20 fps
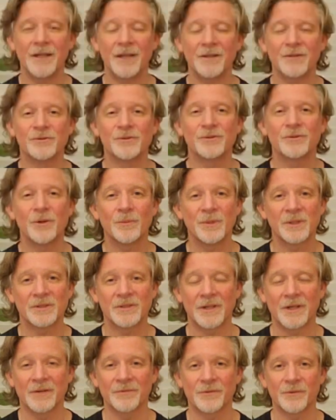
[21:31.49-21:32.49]
Thank you so
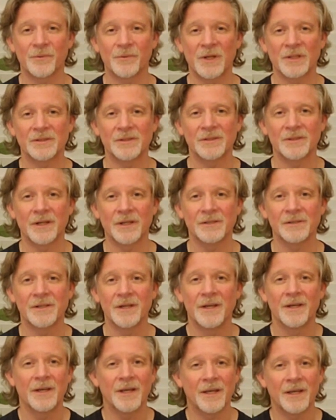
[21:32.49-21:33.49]
much again for watching, guys,
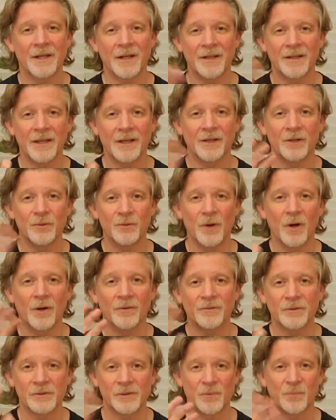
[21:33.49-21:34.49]
and I thank you
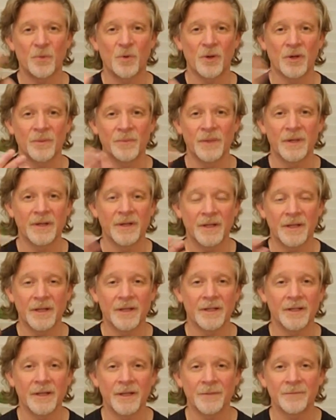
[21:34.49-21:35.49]
all for supporting me,
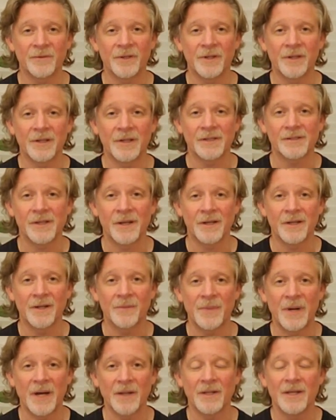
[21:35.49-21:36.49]
and I'm very excited
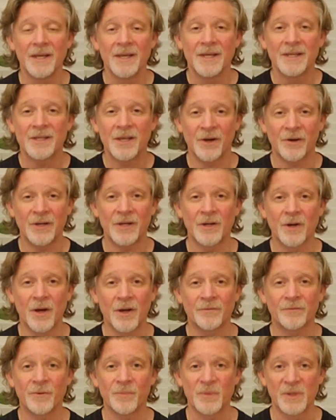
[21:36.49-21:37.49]
about carrying
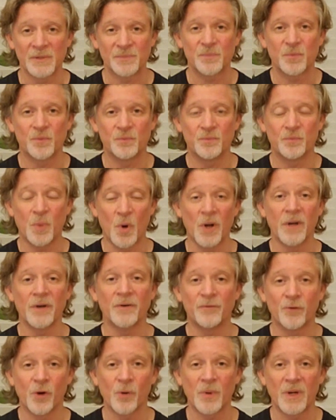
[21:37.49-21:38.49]
on from this
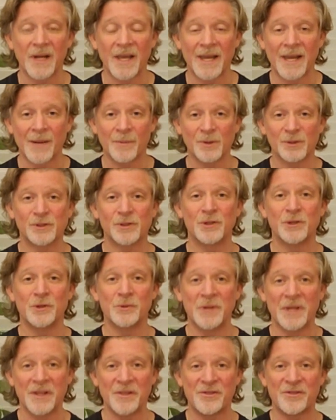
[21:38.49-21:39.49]
point forward, and I will see
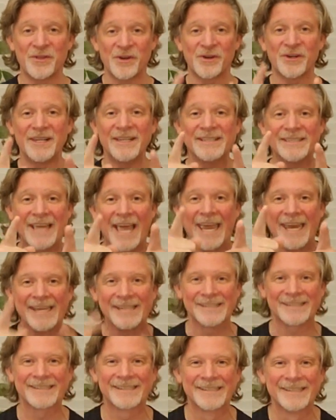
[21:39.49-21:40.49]
you in 30
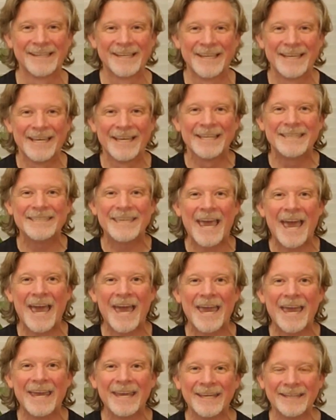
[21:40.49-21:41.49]
days.
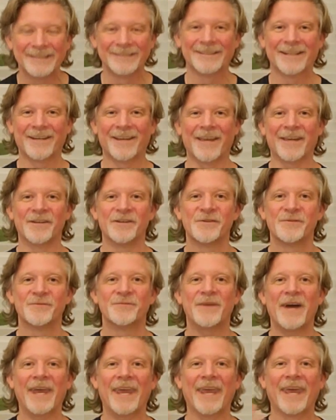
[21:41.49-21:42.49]
Yay! Okay,
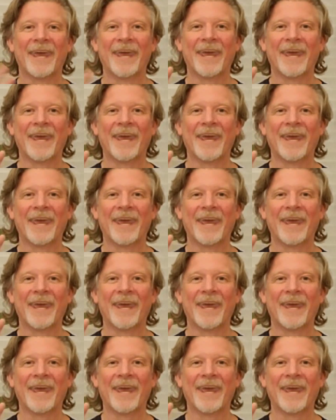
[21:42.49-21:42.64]
bye.